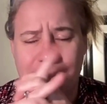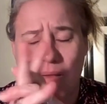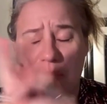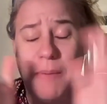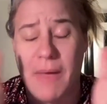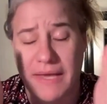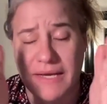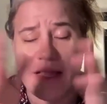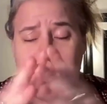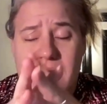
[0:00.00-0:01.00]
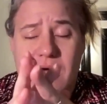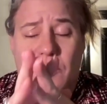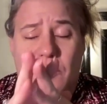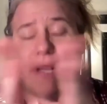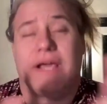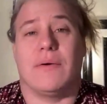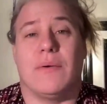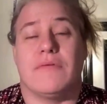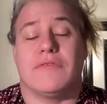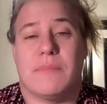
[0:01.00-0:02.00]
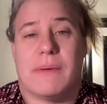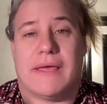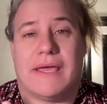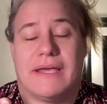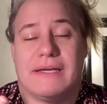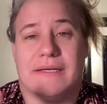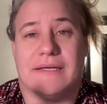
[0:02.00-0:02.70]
But when I go over my